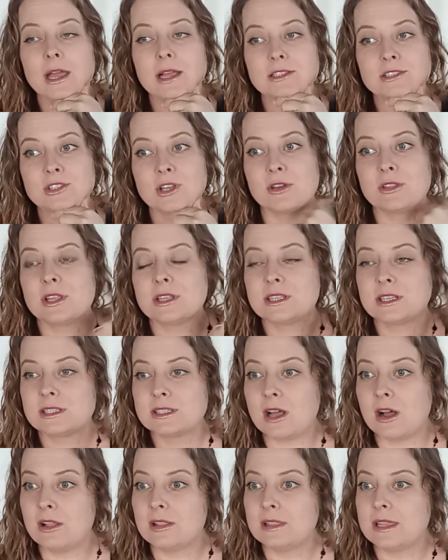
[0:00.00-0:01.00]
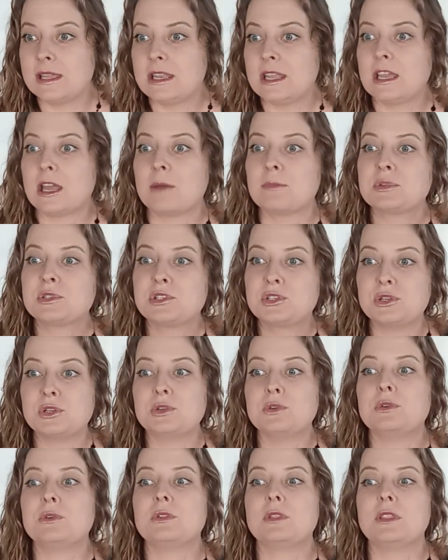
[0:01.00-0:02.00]
And so this is all leading up
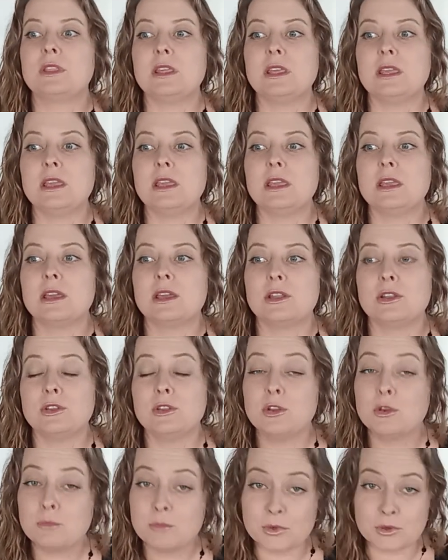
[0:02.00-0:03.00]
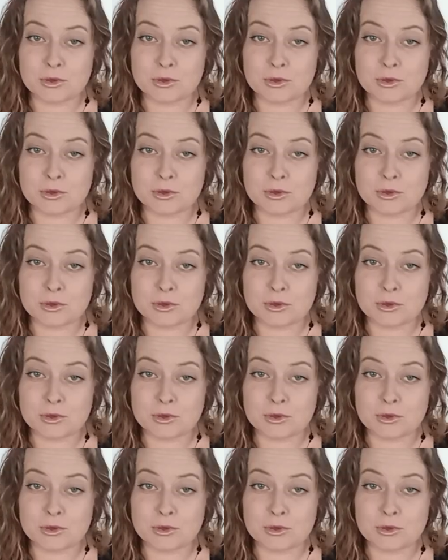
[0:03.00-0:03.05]
to the new